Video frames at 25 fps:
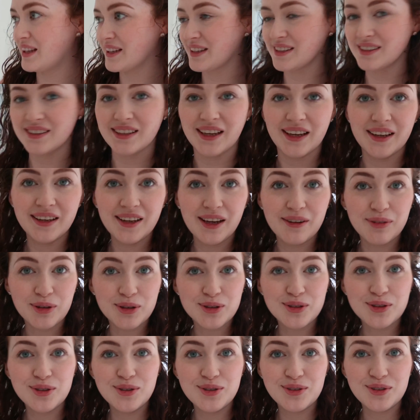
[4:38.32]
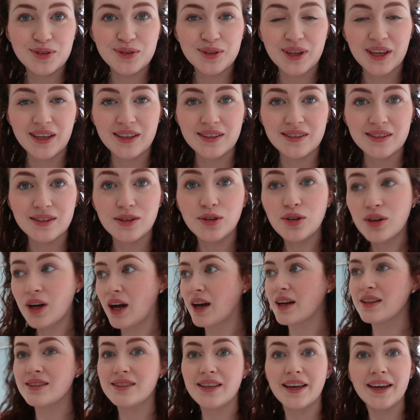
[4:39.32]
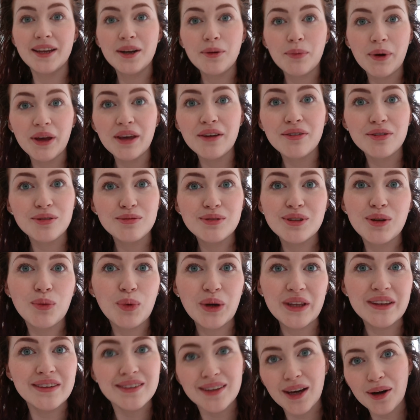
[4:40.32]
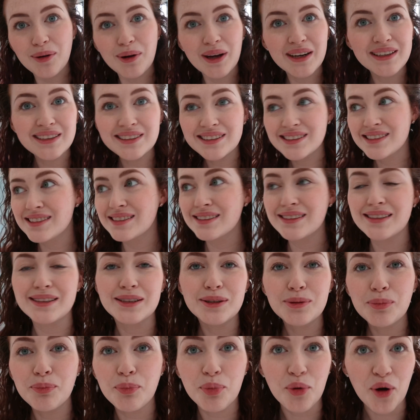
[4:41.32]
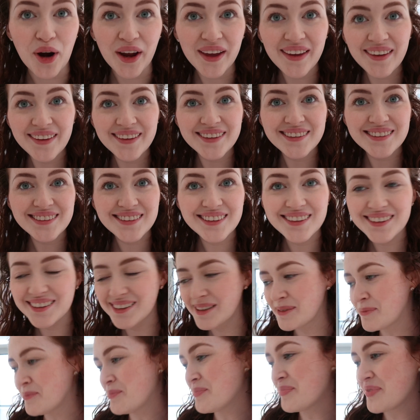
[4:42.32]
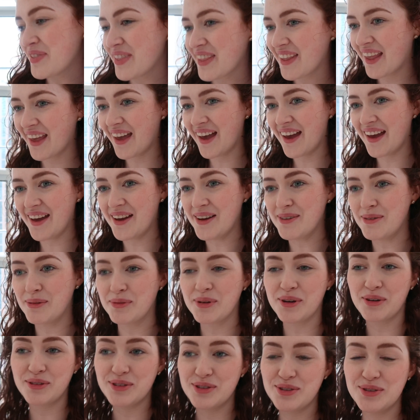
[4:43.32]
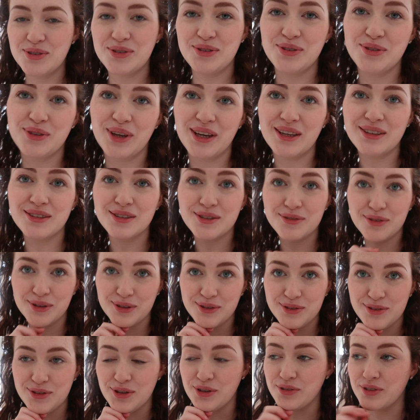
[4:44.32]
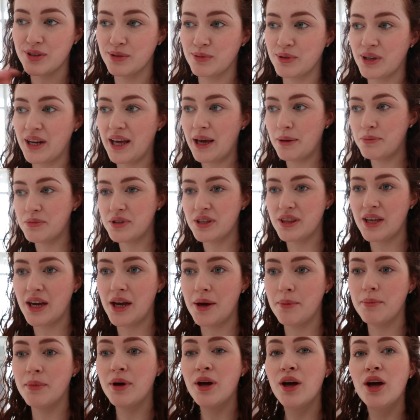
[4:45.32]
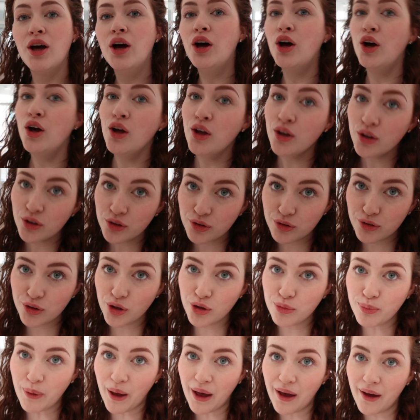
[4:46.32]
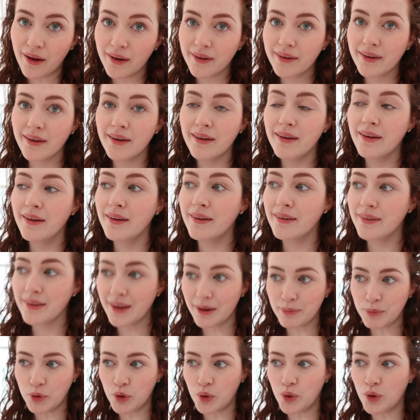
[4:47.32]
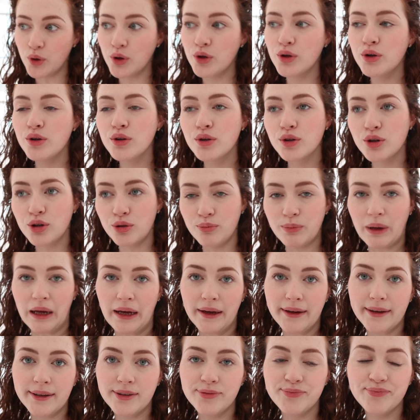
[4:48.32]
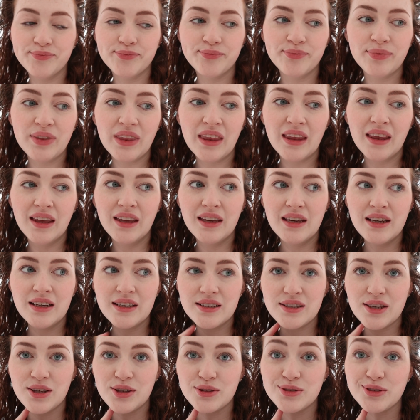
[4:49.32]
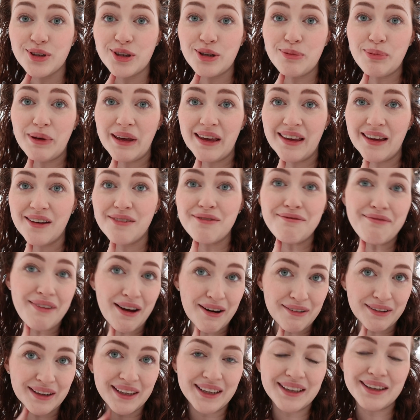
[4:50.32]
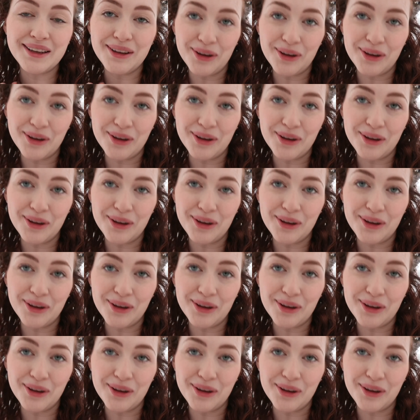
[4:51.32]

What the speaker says: like I said, I've got two suitcases. Look, I can turn away from the window and it's still bright. I've got two suitcases full of stuff, so I'm gonna empty them, go back, get more, come back. It's gonna be a very